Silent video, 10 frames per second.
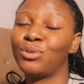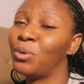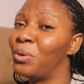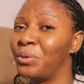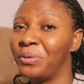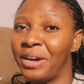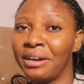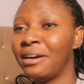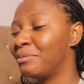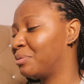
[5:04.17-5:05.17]
so hungry. I
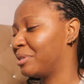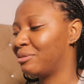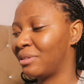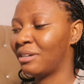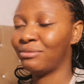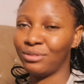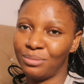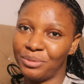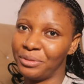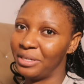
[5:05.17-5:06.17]
can't even wait for that food
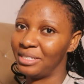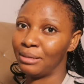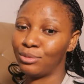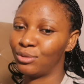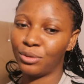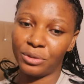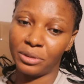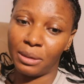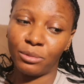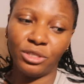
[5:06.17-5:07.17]
to be ready. I'm so
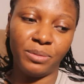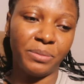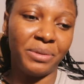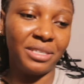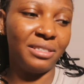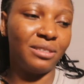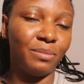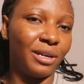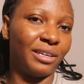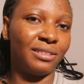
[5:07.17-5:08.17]
hungry. I'm going to be making
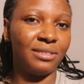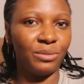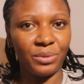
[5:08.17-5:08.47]
spaghetti